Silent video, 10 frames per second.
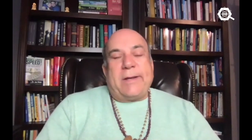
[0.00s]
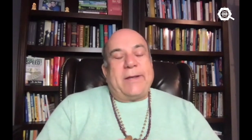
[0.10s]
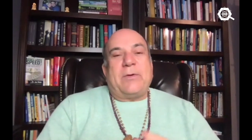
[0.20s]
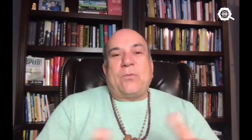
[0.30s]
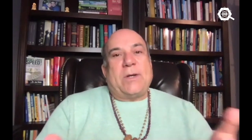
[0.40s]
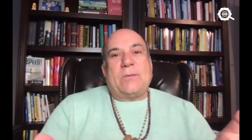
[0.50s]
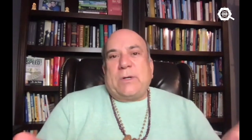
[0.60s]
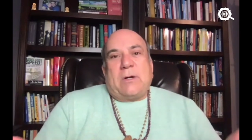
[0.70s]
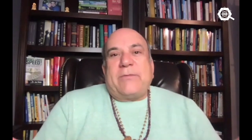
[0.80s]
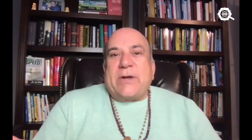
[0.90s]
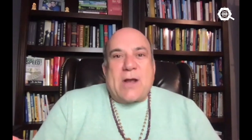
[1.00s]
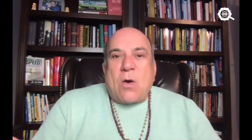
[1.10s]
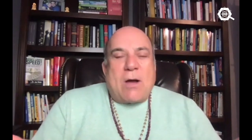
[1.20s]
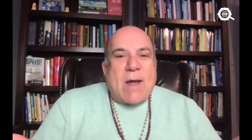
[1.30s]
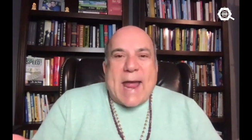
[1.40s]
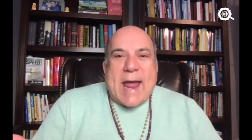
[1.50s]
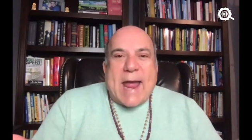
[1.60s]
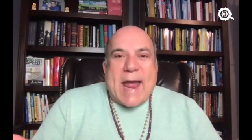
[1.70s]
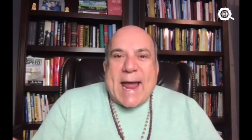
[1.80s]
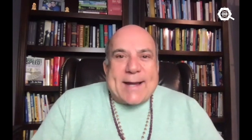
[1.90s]
even if we don't even know how
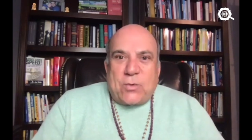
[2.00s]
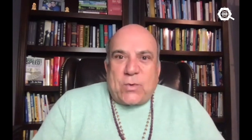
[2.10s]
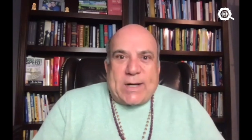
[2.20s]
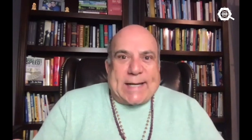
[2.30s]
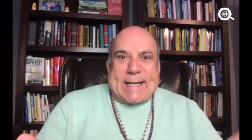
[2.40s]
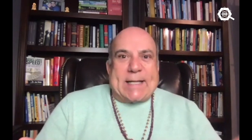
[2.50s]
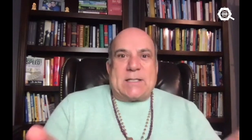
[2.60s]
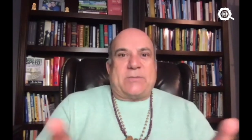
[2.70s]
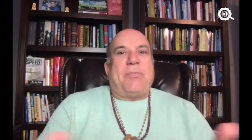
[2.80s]
accurate it is from